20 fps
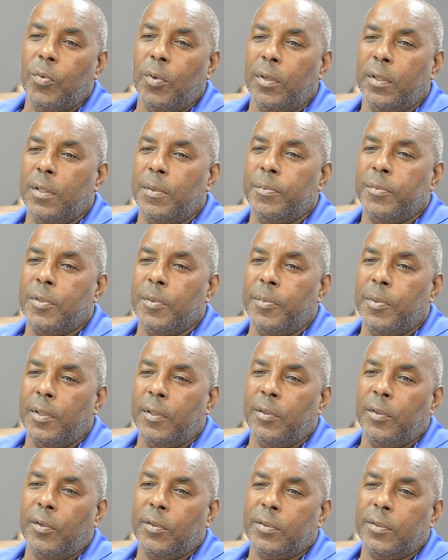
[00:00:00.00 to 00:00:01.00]
want him to be
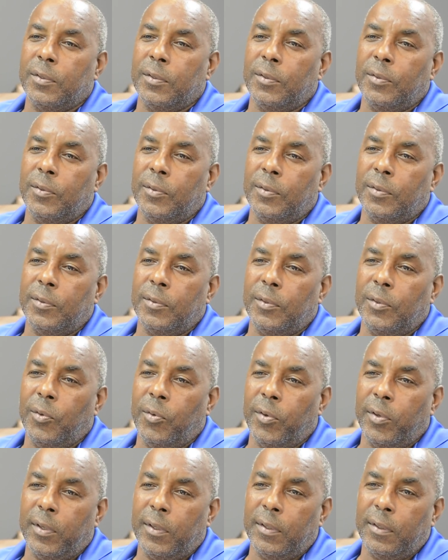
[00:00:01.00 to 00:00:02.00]
a doctor or a
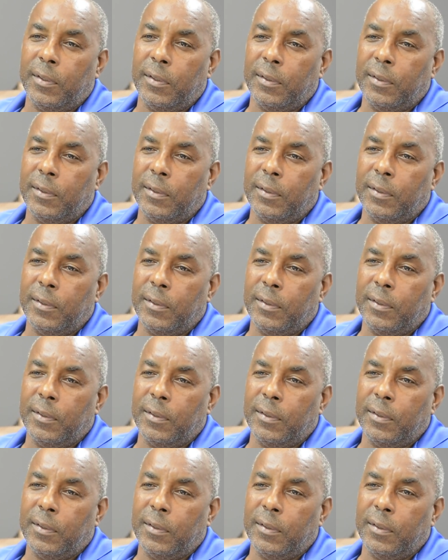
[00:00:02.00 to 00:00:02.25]
lawyer,